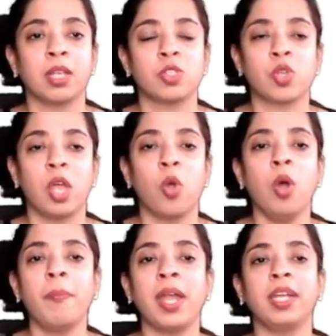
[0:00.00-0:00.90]
So I
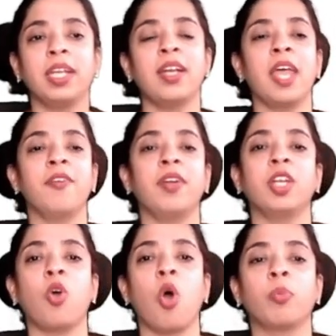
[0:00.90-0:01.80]
hope
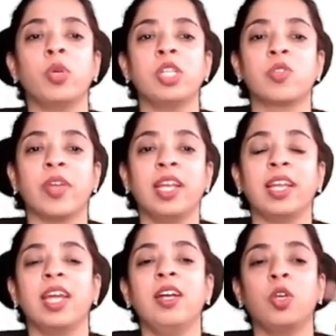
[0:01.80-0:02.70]
antidiuretic hormone is very
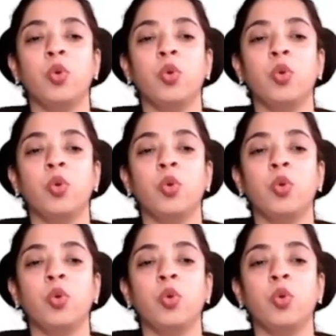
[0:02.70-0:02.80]
clear.